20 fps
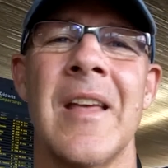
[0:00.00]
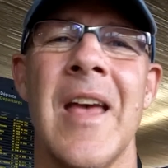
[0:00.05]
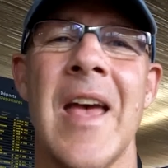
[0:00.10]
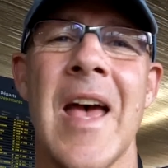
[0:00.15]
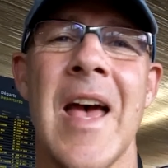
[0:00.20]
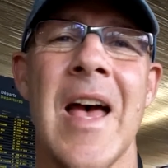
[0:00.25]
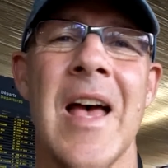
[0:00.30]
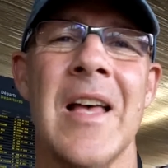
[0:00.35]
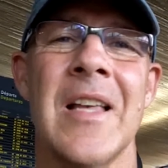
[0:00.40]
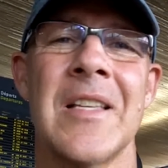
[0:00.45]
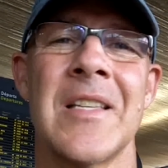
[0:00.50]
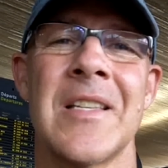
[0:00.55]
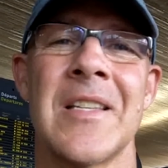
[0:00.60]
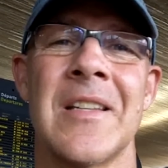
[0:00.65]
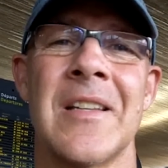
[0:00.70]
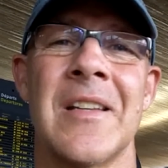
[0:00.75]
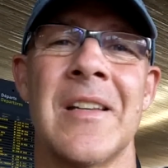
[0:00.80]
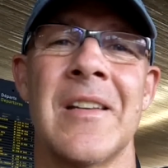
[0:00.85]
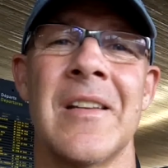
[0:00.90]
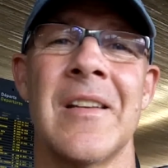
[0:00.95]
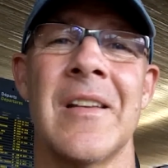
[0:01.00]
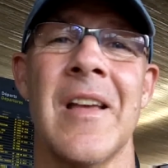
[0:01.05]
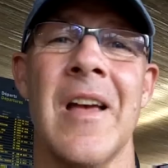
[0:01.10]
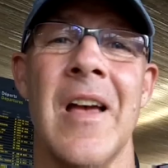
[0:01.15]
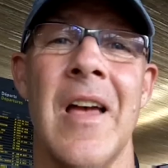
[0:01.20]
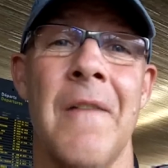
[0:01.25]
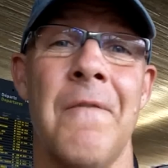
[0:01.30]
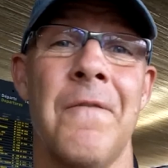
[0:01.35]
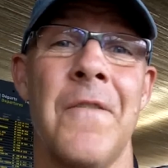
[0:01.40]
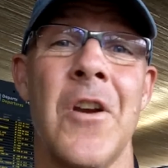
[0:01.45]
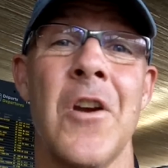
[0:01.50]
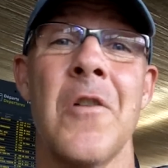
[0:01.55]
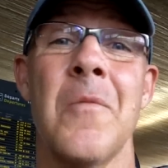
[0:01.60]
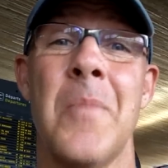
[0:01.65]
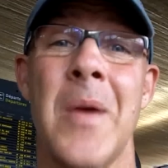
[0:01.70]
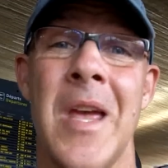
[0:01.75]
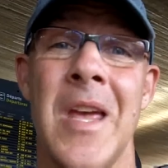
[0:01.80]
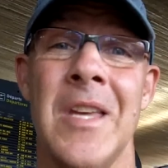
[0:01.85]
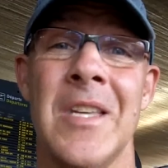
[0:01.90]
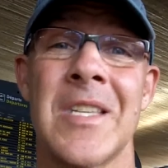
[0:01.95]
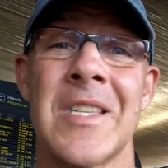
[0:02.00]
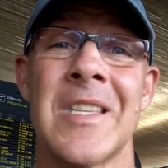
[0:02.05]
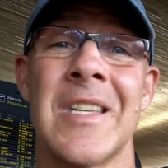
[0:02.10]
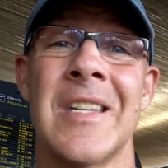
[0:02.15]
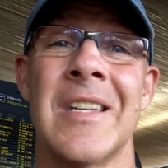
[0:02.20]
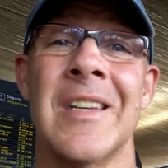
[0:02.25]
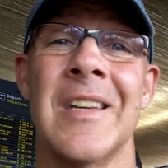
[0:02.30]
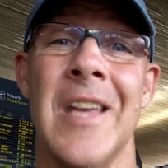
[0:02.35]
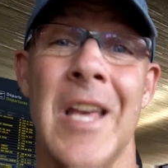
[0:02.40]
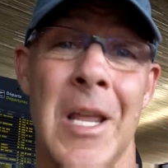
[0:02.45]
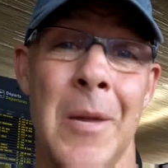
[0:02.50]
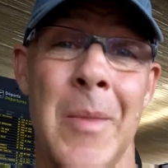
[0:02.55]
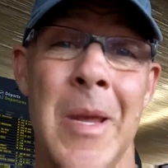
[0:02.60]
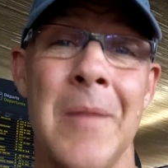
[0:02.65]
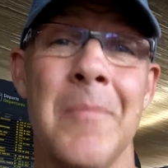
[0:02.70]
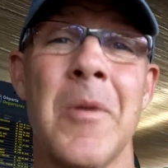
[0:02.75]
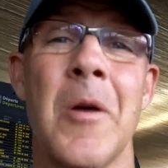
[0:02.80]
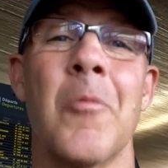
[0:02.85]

as a fear-based enemy,